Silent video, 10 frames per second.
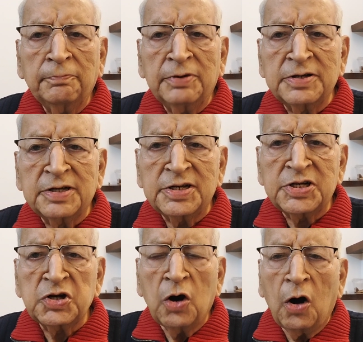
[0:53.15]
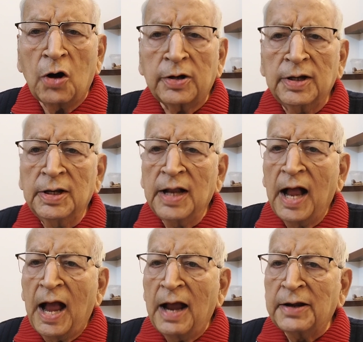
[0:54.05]
business or
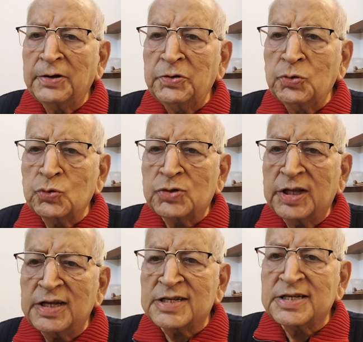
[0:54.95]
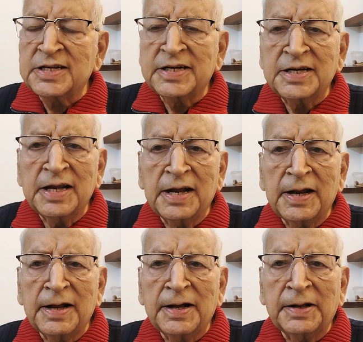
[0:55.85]
use this
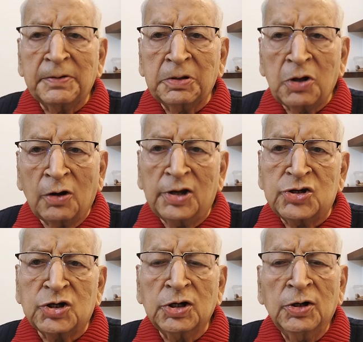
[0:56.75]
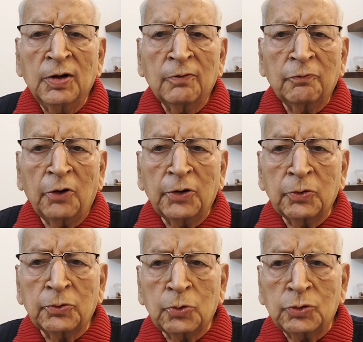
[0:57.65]
knowledge for your
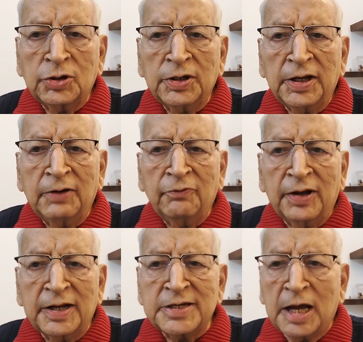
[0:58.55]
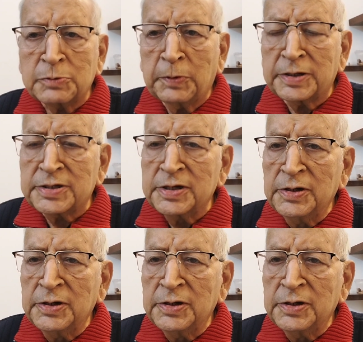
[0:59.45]
growth in various aspects.